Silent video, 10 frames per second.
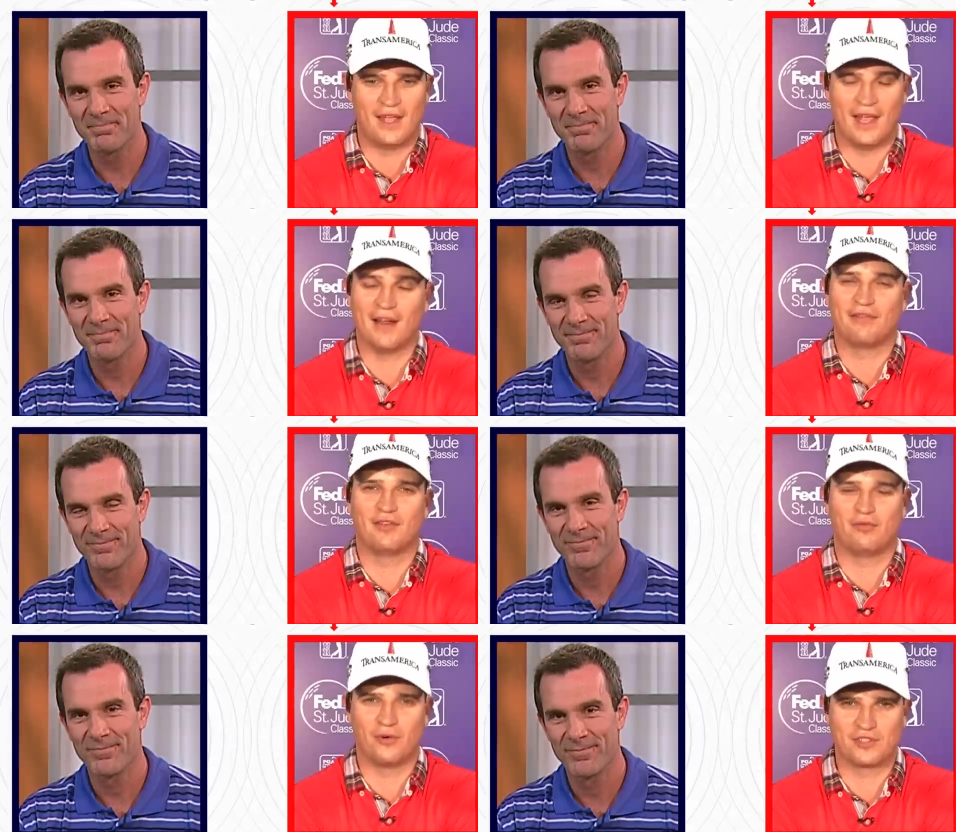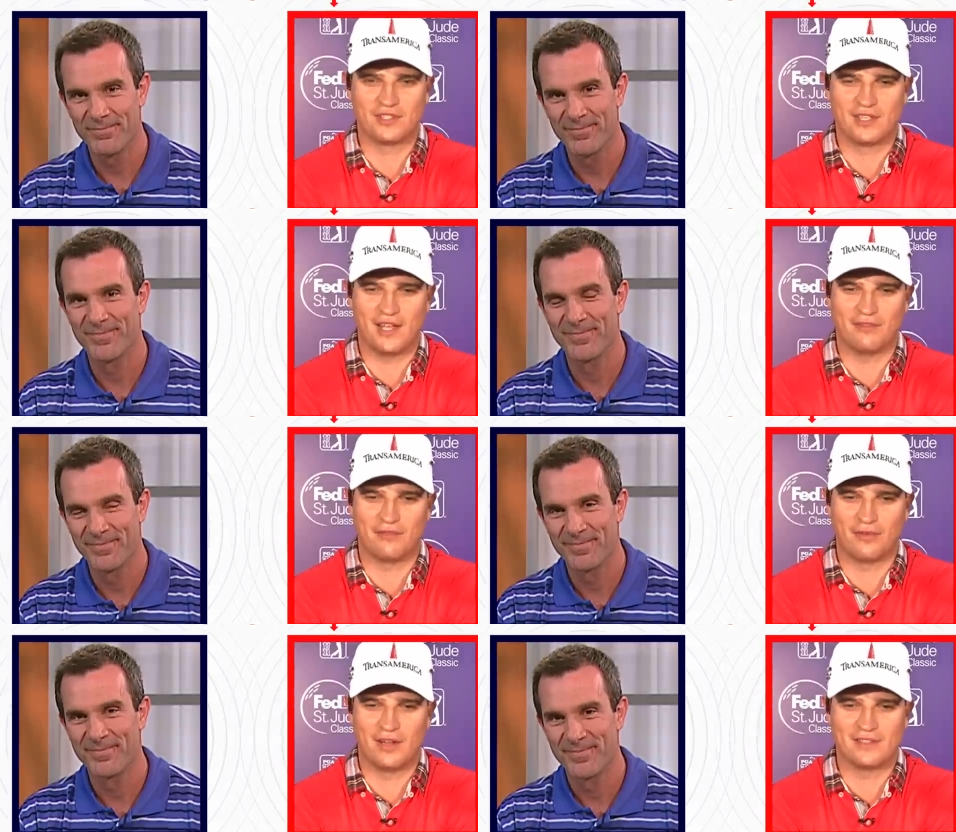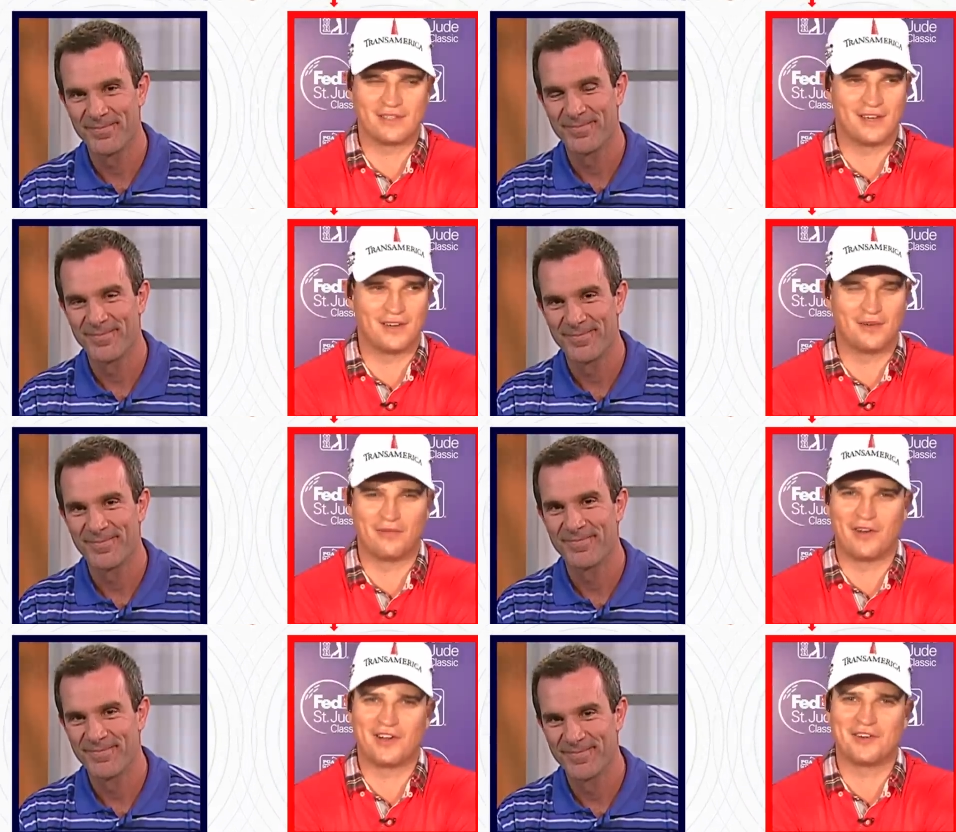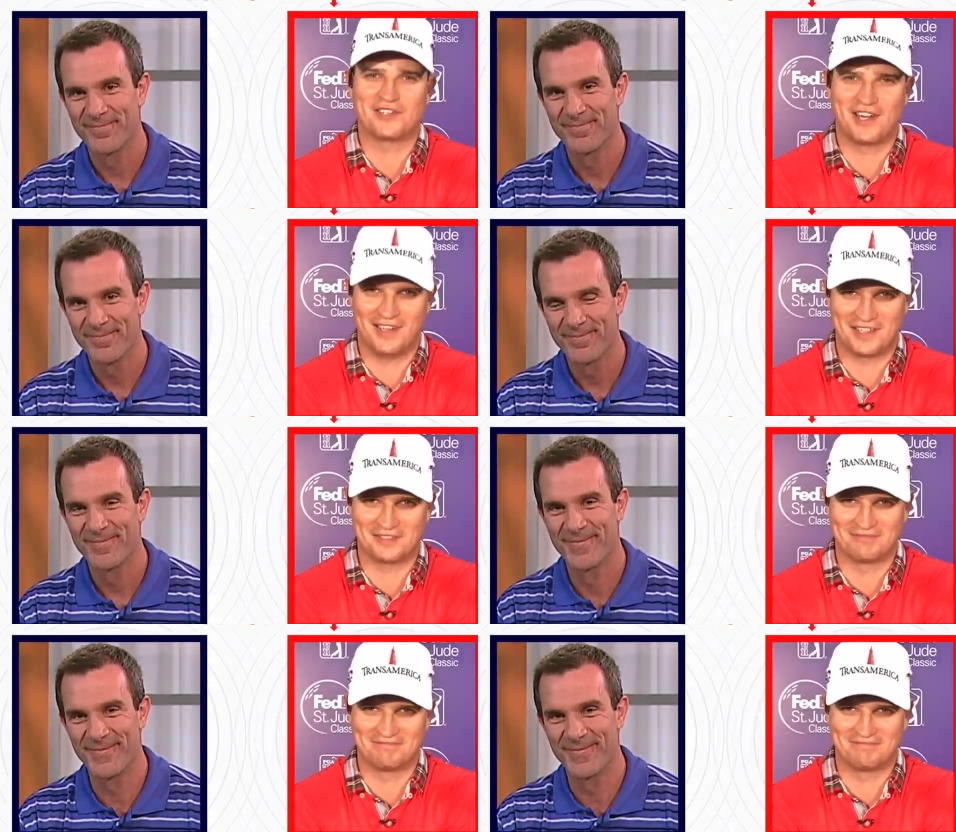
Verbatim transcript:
Speaker 1: and I feel fortunate to have friends that are very understanding.